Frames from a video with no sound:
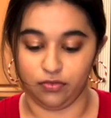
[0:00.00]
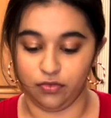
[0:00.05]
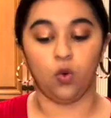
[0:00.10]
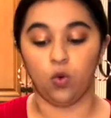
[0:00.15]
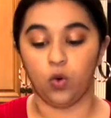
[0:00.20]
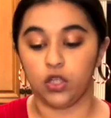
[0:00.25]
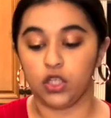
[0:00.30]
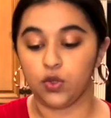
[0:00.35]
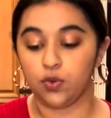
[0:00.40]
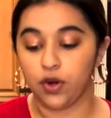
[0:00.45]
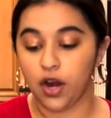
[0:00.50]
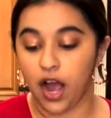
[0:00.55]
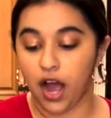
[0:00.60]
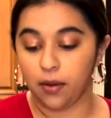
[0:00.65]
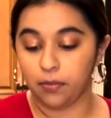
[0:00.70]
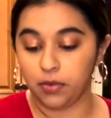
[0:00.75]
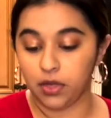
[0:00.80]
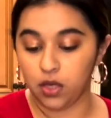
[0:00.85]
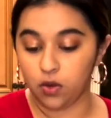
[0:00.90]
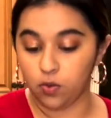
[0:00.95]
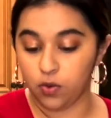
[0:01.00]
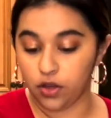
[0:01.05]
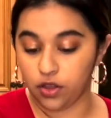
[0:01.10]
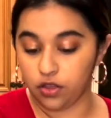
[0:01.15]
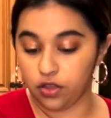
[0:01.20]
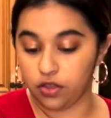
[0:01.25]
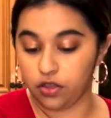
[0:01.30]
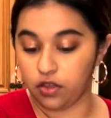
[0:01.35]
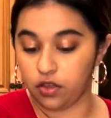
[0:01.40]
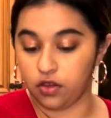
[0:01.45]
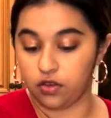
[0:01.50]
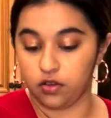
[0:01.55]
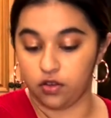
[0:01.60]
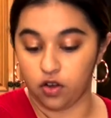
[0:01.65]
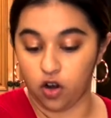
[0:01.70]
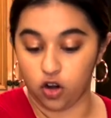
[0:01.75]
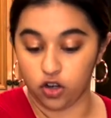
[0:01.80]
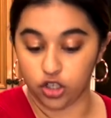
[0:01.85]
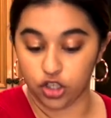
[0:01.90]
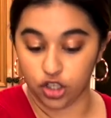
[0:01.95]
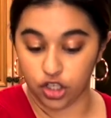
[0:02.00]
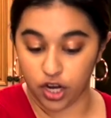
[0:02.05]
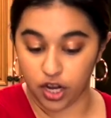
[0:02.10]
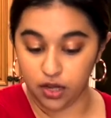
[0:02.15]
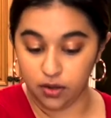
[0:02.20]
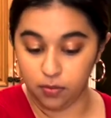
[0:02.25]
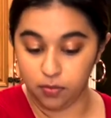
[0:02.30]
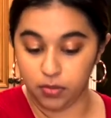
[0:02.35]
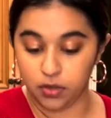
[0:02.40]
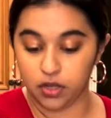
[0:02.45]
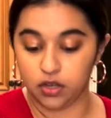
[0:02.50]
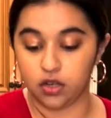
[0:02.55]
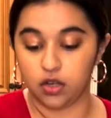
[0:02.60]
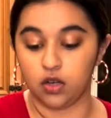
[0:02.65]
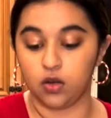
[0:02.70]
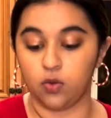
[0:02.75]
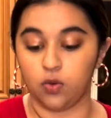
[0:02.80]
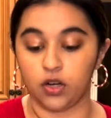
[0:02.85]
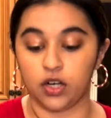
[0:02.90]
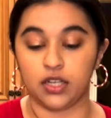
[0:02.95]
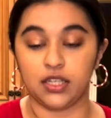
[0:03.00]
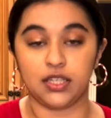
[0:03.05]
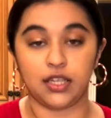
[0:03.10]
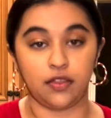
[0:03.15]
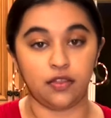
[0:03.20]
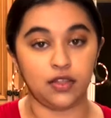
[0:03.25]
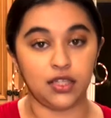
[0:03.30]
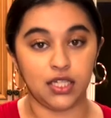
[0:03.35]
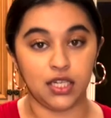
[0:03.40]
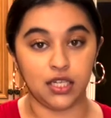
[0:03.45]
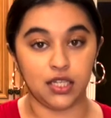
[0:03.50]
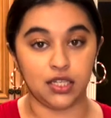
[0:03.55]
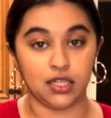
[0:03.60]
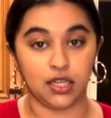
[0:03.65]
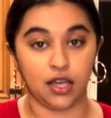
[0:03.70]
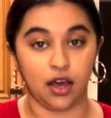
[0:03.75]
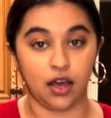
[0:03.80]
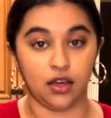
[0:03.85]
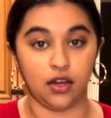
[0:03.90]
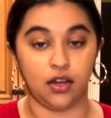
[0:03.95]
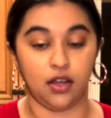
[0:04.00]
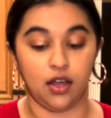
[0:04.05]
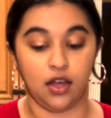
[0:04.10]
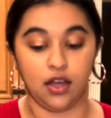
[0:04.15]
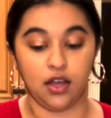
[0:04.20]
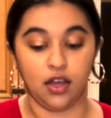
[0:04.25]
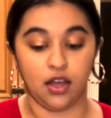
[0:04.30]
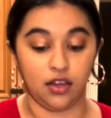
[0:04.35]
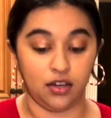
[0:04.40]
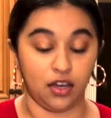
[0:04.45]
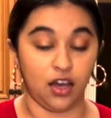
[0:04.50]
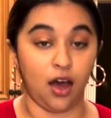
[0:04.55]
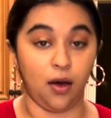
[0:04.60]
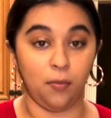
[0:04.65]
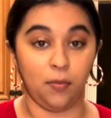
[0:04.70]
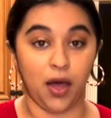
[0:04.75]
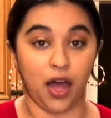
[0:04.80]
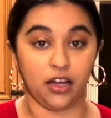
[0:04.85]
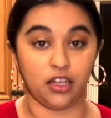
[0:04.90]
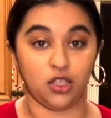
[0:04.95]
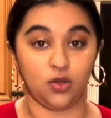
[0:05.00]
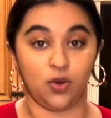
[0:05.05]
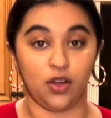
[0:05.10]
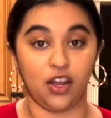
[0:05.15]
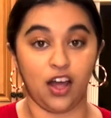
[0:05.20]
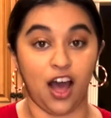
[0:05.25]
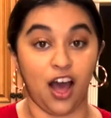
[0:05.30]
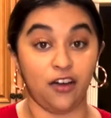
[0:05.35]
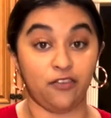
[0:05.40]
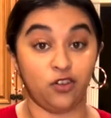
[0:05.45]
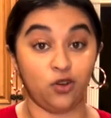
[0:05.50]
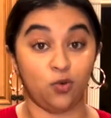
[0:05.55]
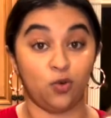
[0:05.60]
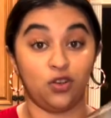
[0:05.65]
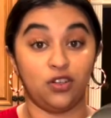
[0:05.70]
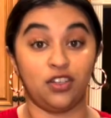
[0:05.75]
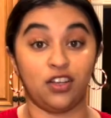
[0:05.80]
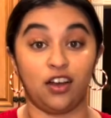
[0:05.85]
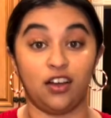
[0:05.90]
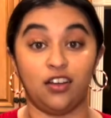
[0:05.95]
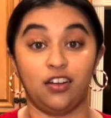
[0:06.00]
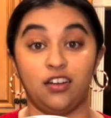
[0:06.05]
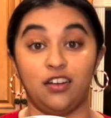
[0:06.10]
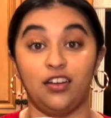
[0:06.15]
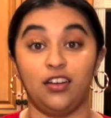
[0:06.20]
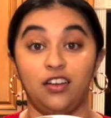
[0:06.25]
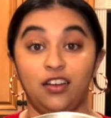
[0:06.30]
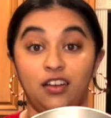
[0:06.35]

Once we're happy with our shape, we're gonna set this to the side and come back to it after we're done